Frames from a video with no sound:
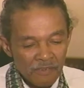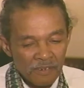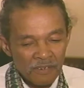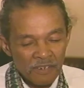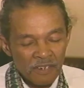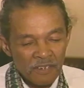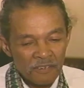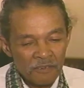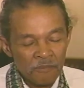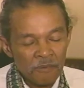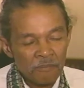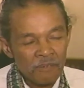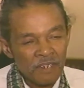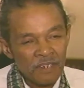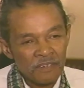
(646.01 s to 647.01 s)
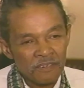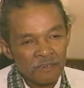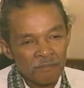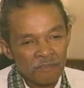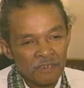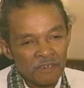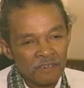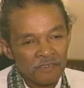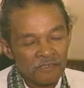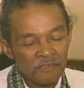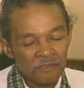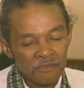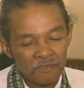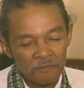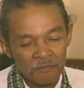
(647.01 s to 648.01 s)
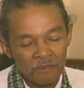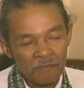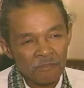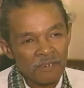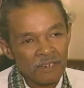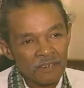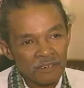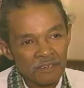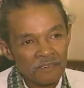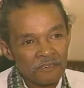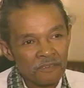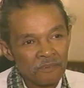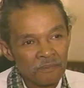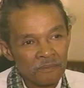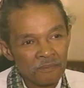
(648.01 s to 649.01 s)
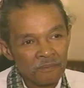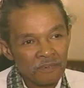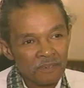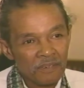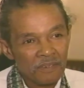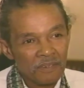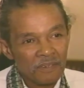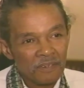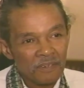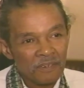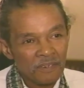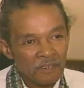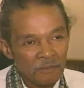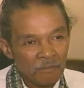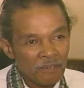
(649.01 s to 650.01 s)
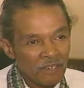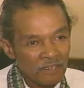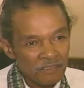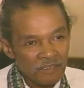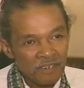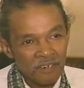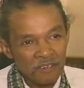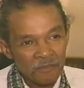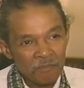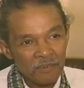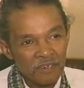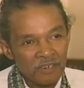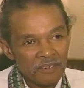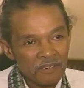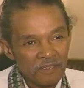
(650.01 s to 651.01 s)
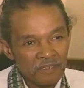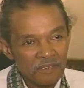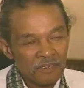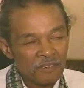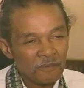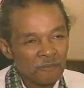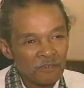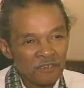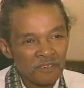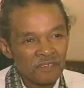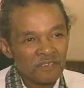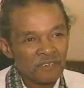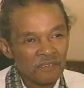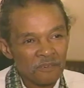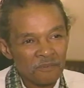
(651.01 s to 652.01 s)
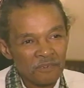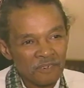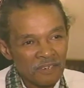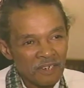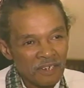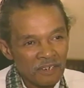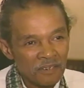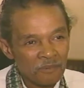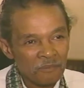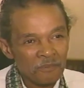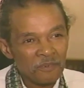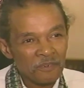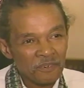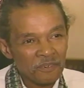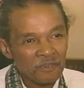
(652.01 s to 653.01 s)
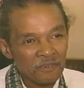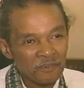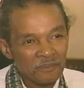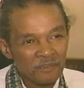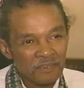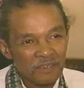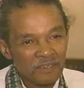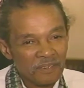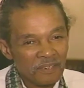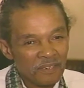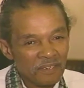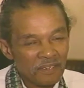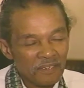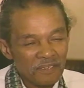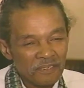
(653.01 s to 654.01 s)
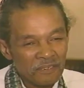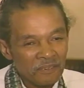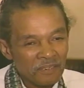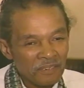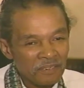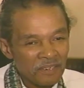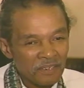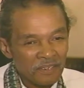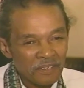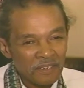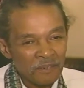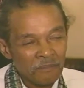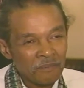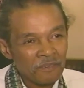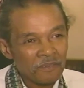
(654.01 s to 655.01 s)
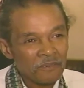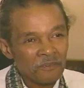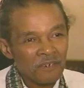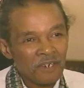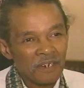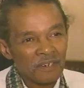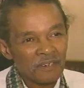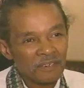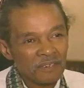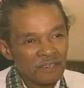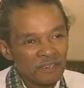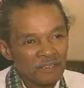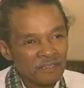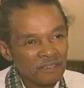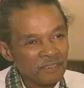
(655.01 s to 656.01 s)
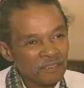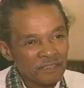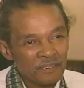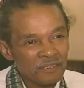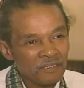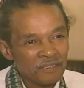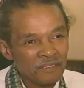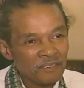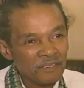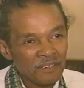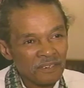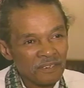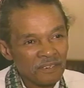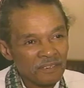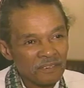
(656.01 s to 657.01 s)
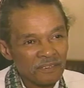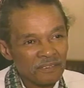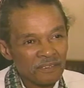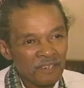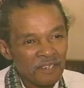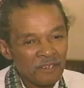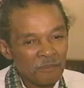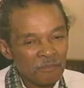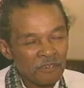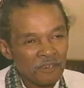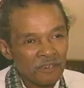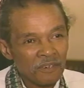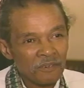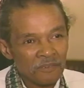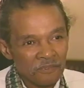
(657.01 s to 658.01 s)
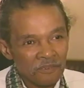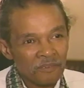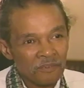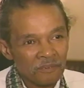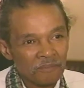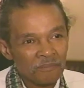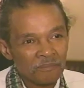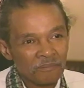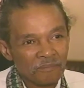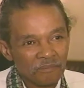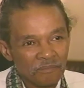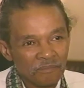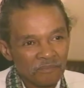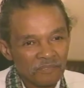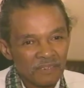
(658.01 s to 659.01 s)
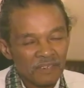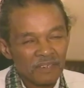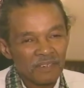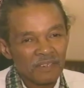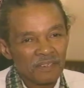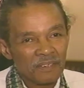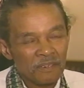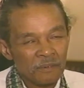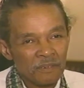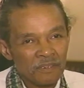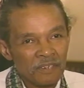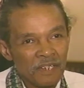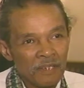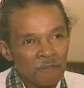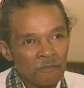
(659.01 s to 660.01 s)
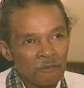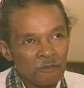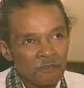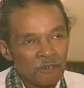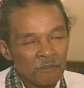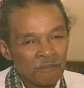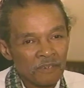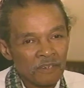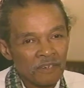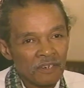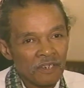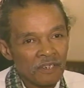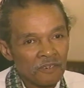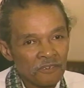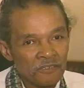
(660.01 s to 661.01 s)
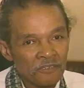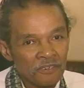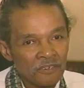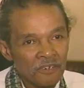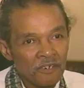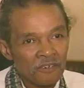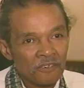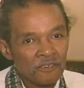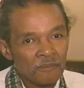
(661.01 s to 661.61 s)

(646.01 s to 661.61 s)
you had three bands up there, and as soon as one band gets through, another band starts playing. You work until 3 o'clock in the morning, you know. So they nicknamed it the track. You, you study, you had to be alert, you know. At the time we were up there, they had Erskine Hawkins